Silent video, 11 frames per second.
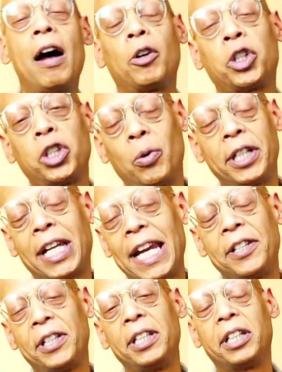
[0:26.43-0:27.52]

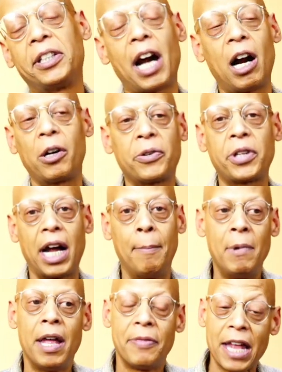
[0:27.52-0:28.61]
showcasing guitars
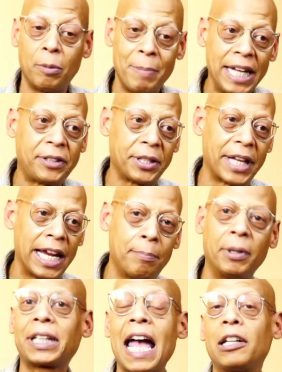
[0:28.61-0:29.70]
that are made today
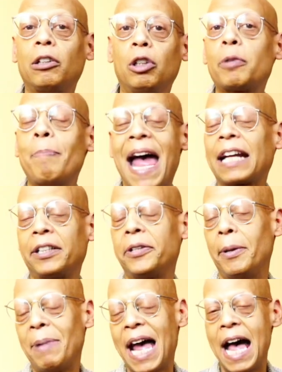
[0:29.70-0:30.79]
but kind of look back to
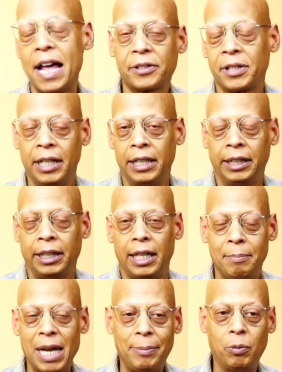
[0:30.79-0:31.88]
the past.
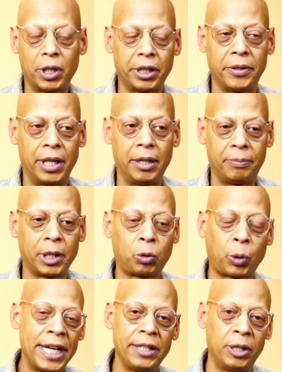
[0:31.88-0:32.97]
And maybe one of the
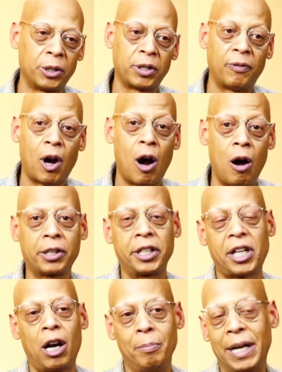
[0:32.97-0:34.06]
great years of all
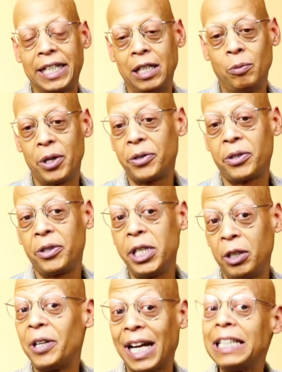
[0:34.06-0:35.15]
guitar making was the
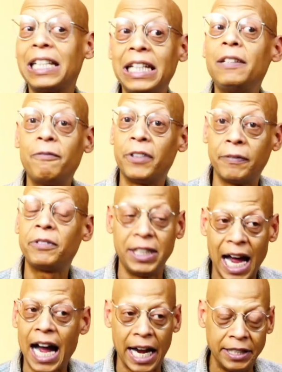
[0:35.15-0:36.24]
year
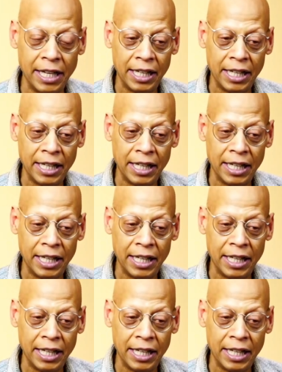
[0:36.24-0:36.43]
1959.